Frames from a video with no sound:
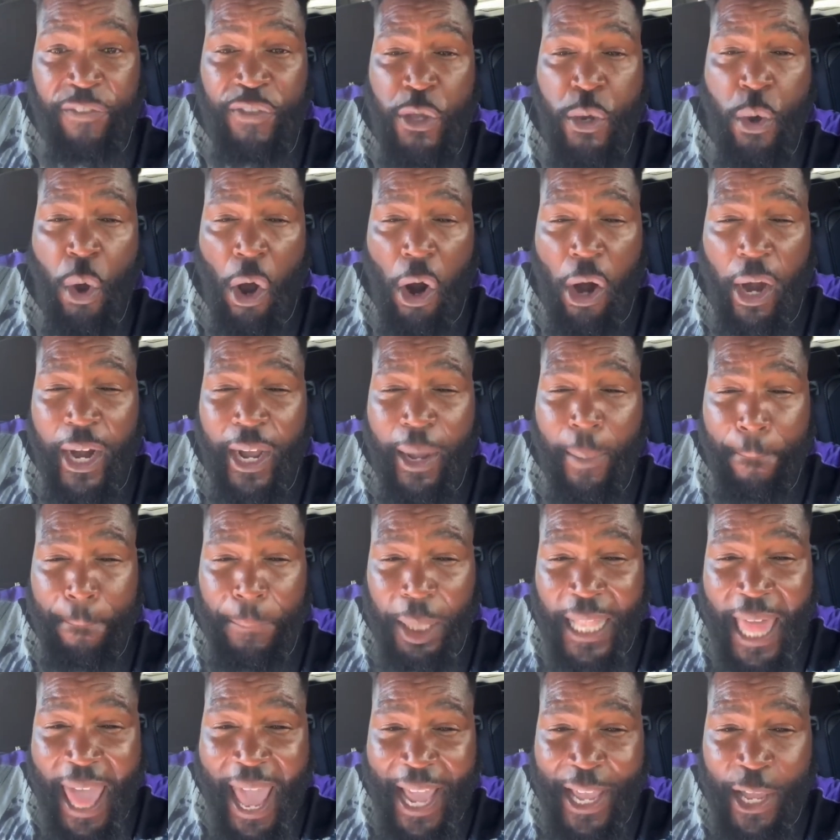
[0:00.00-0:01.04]
If you are
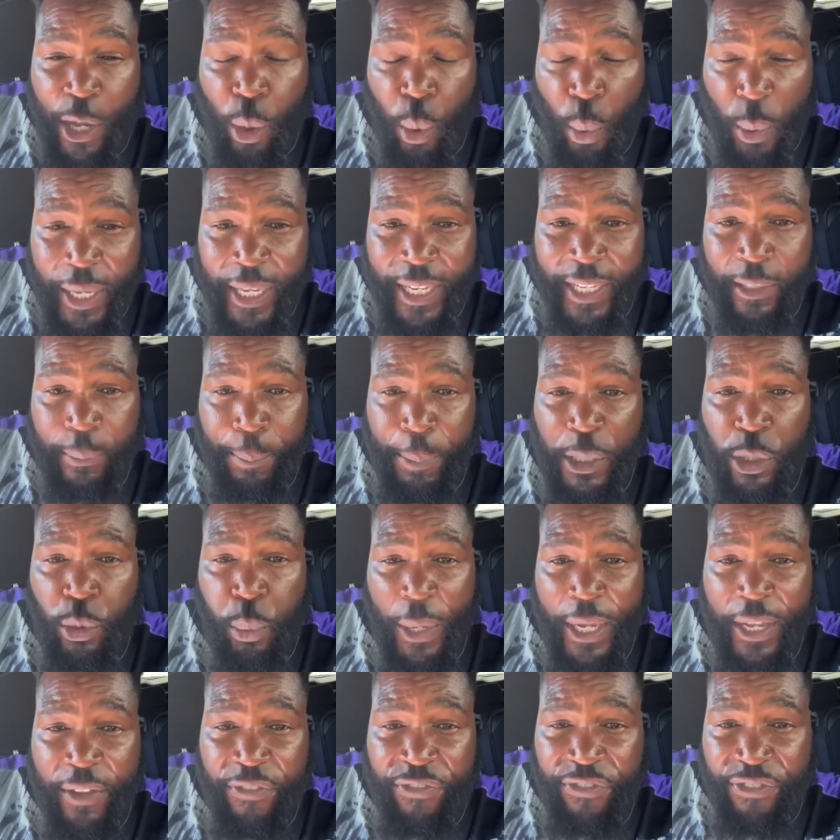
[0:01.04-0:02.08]
a black queen
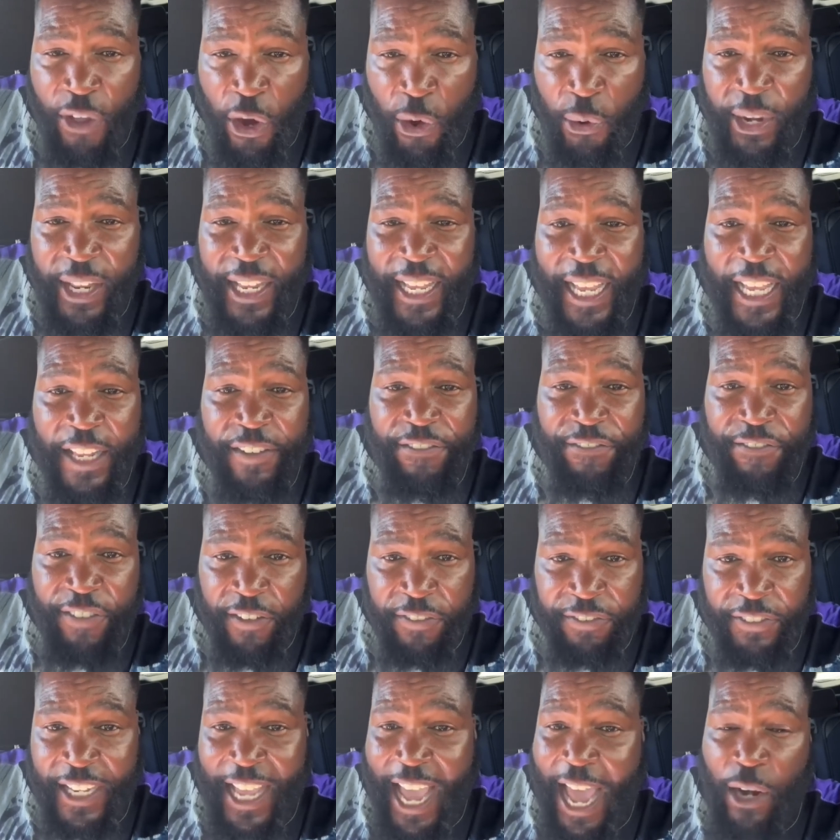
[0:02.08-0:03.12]
between 30
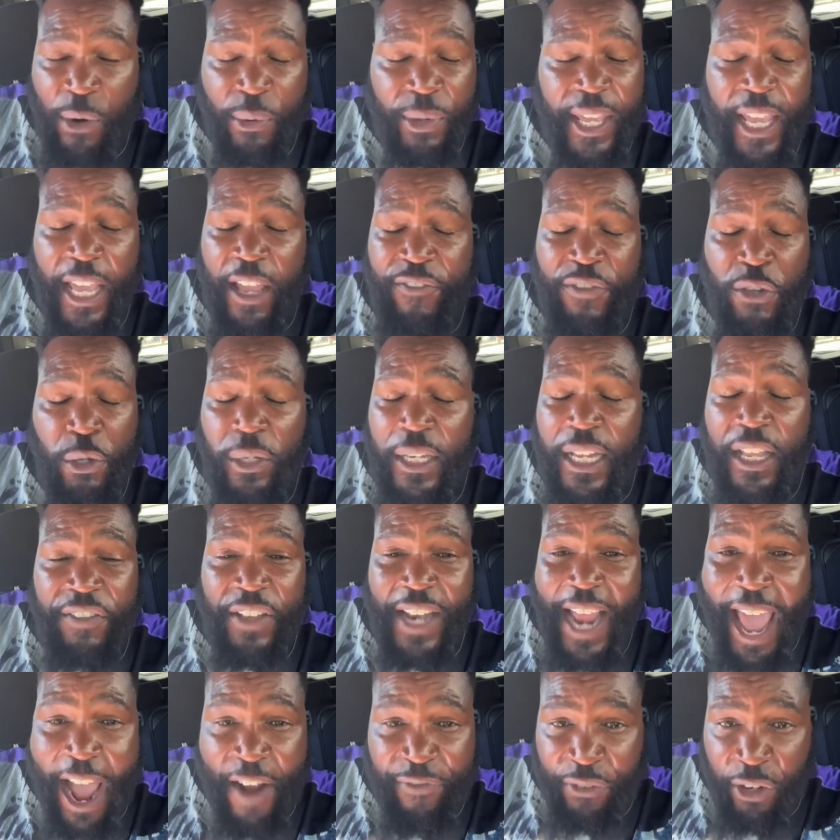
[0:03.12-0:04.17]
and 50, I don't care if you
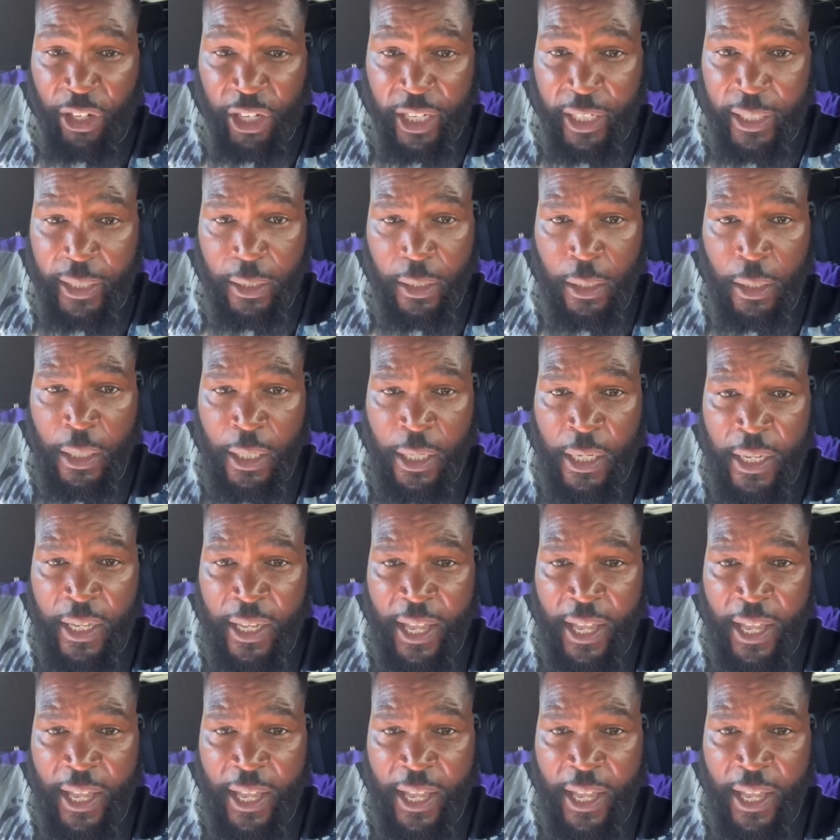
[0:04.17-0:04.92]
live in Africa.